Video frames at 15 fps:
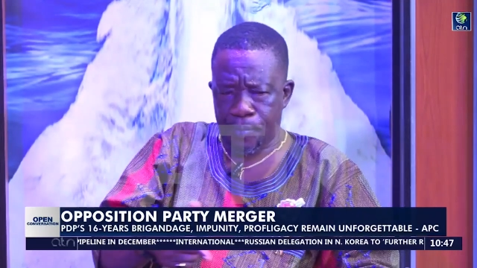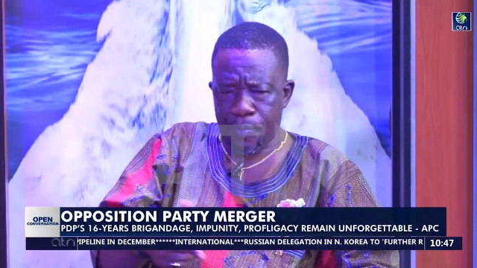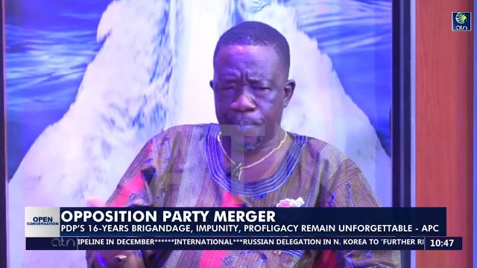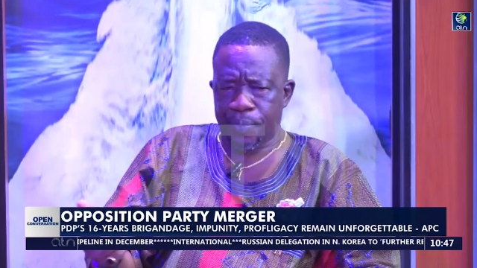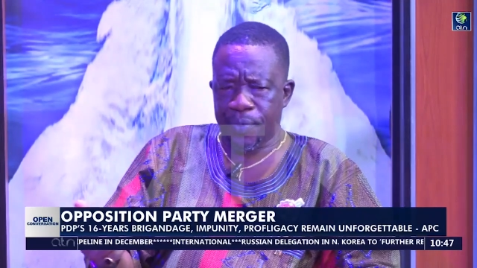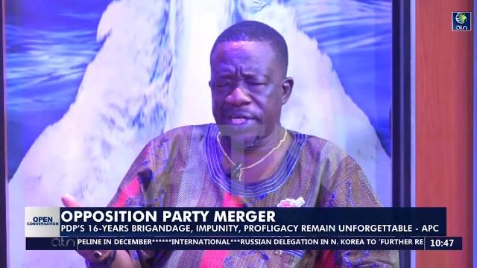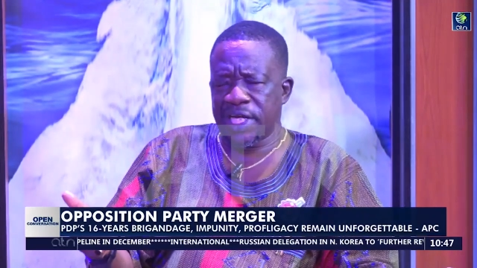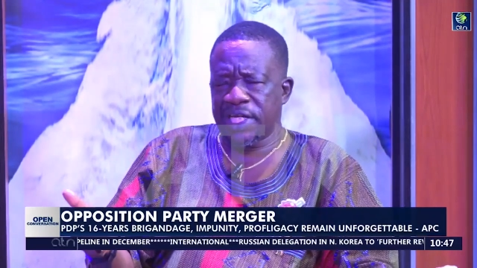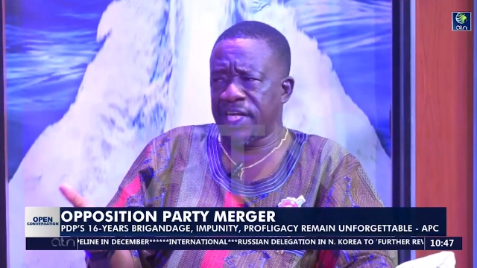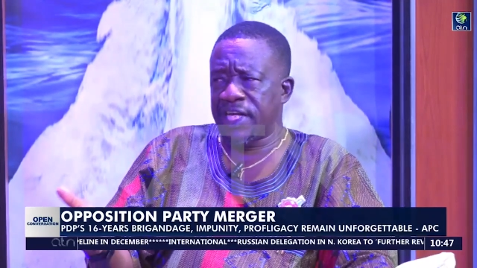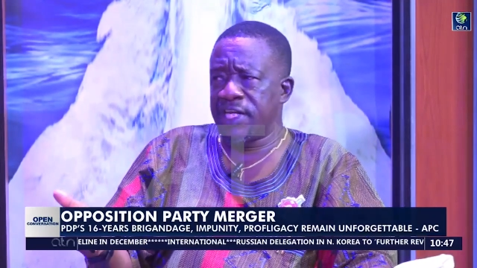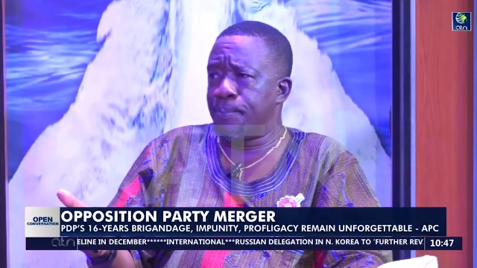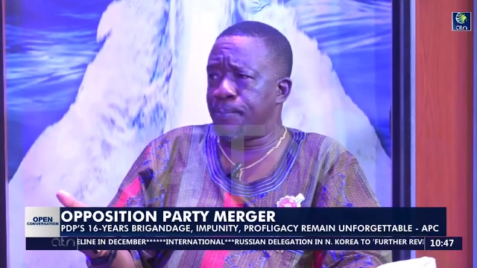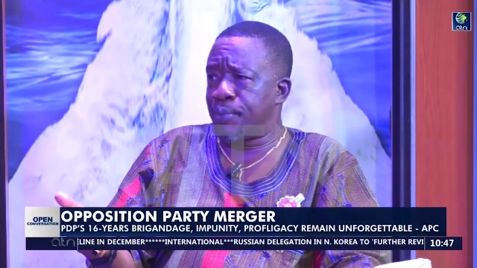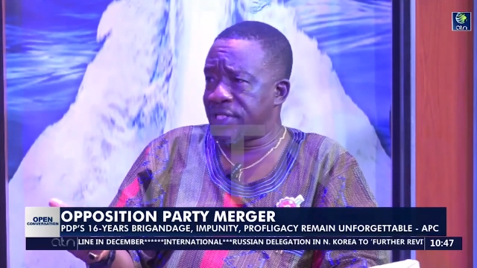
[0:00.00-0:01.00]
present
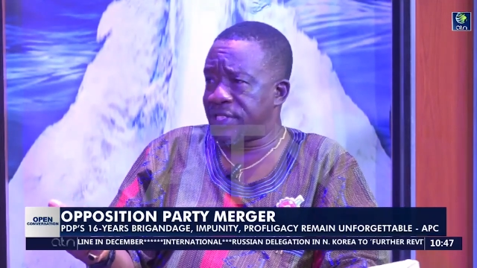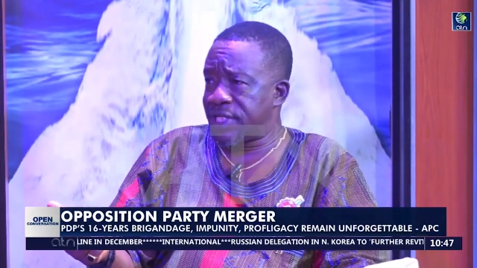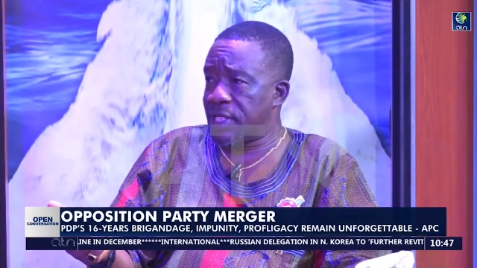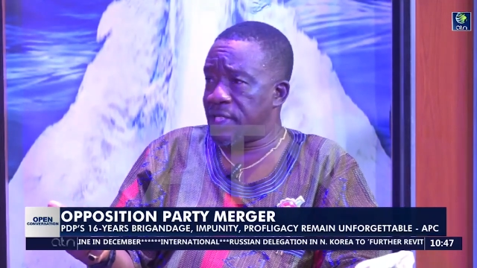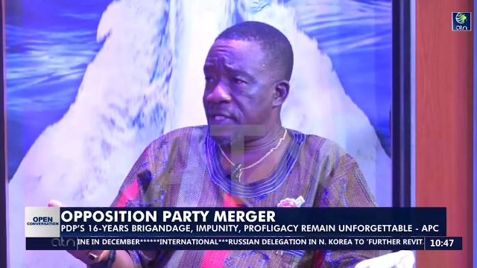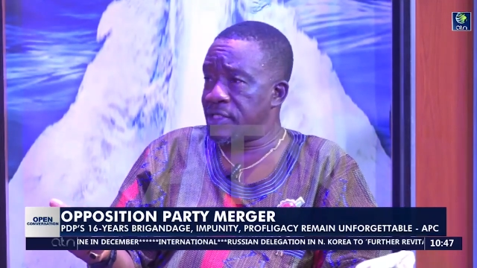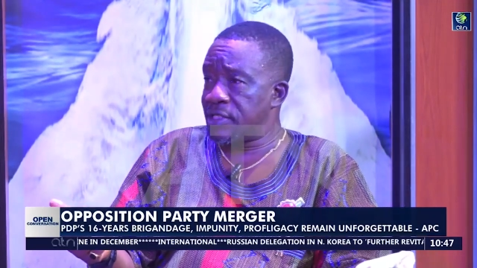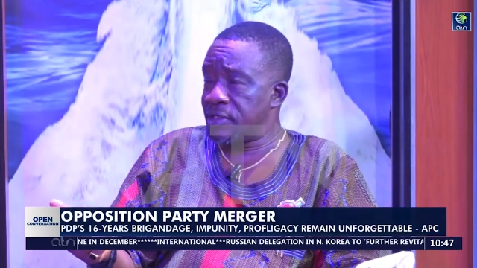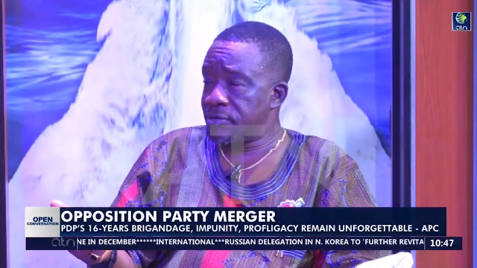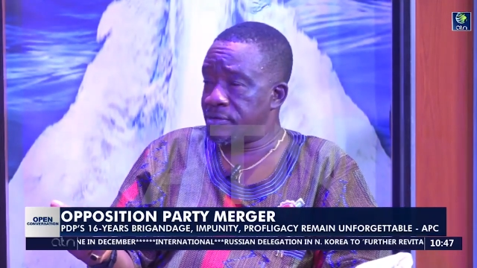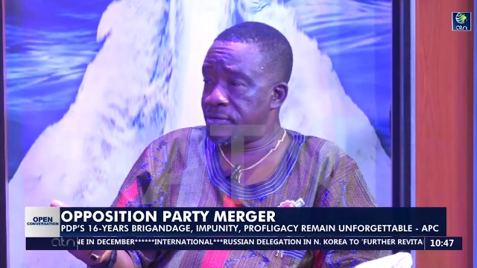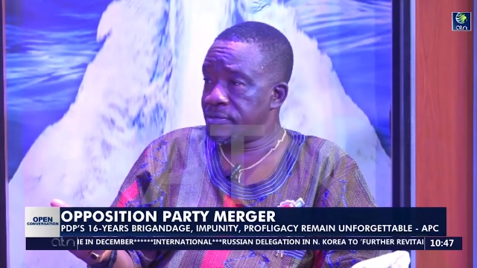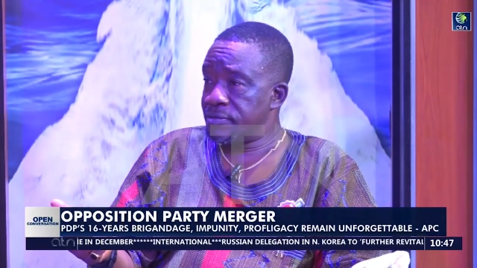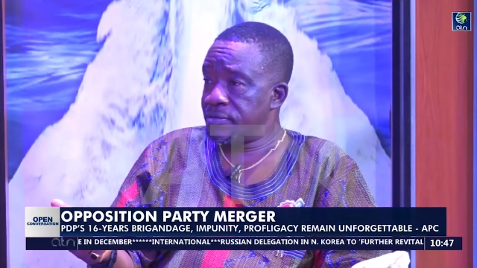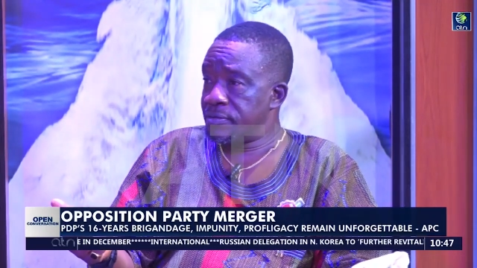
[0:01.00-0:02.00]
Senate president.
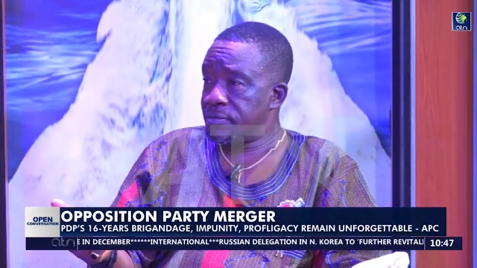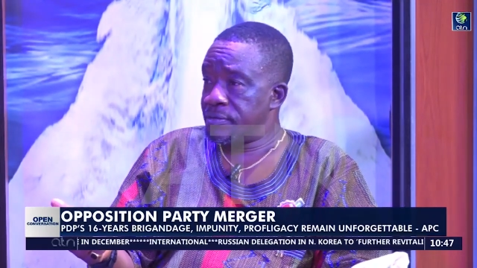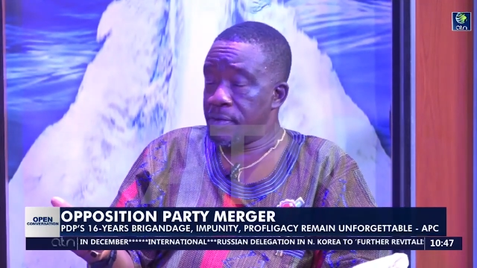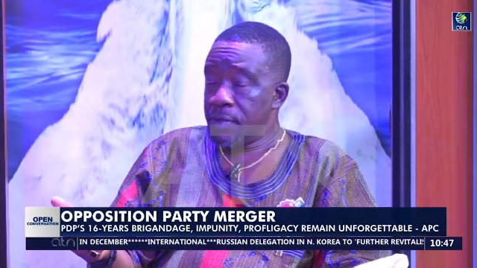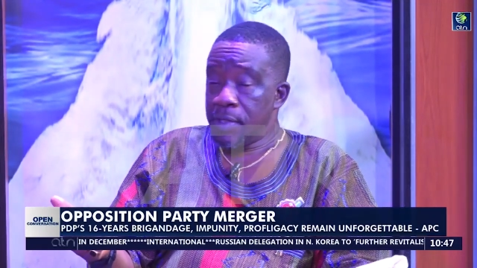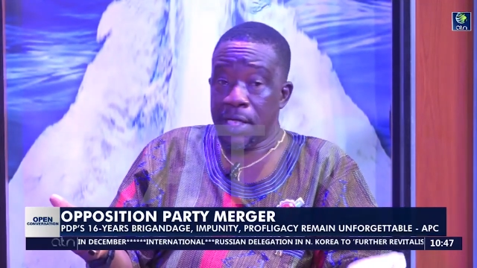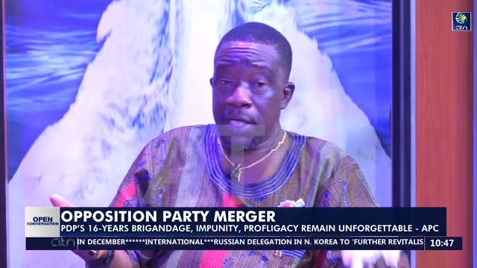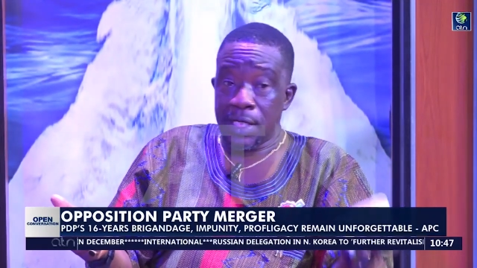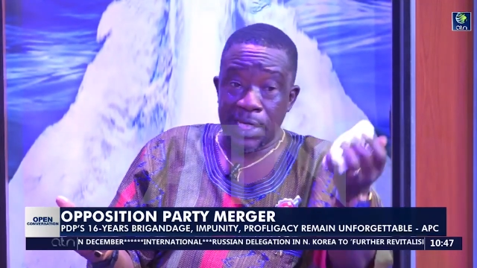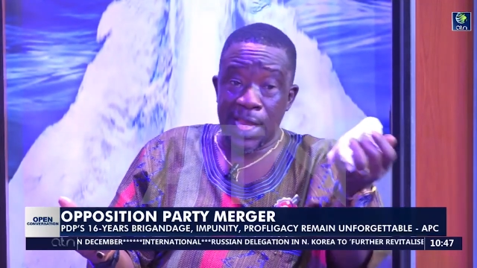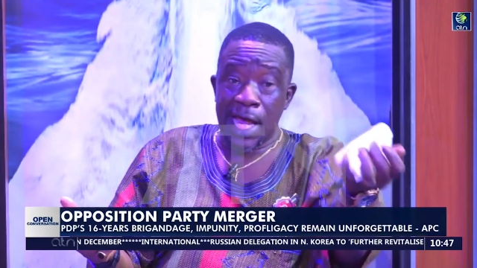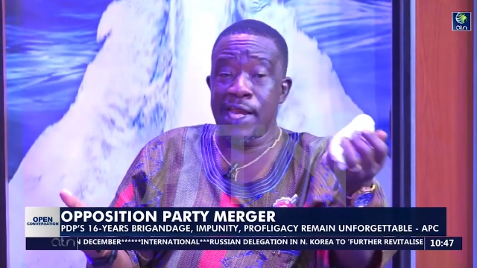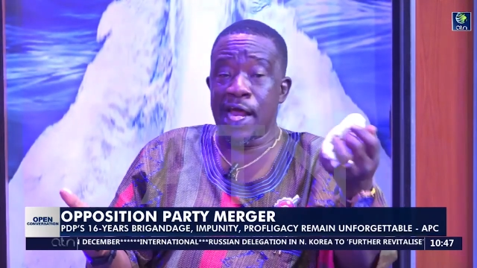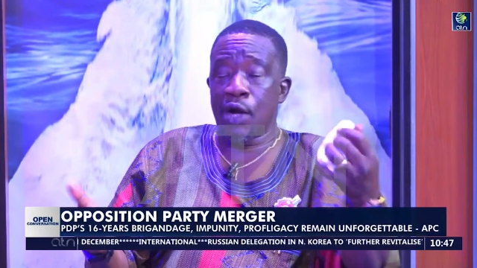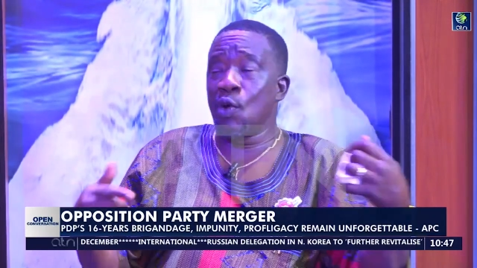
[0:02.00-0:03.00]
Let
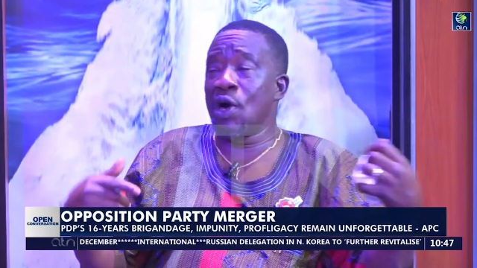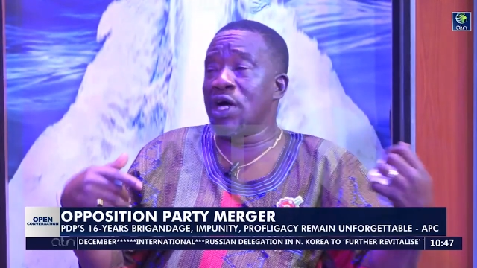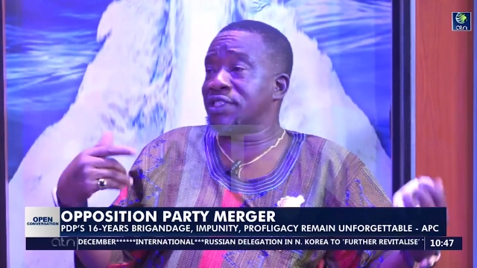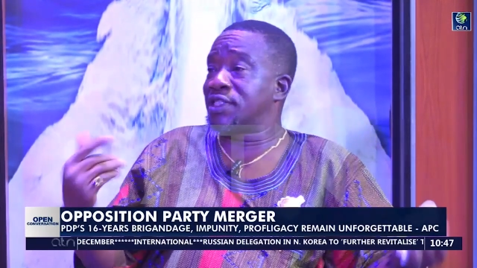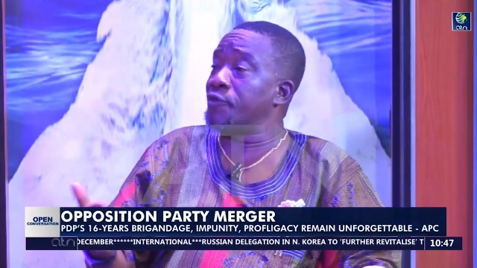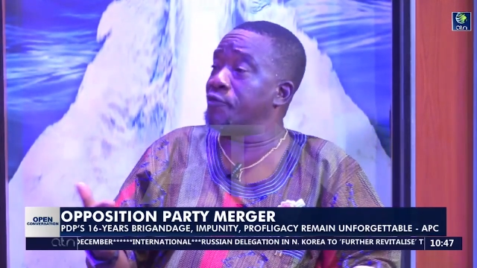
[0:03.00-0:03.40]
them go and start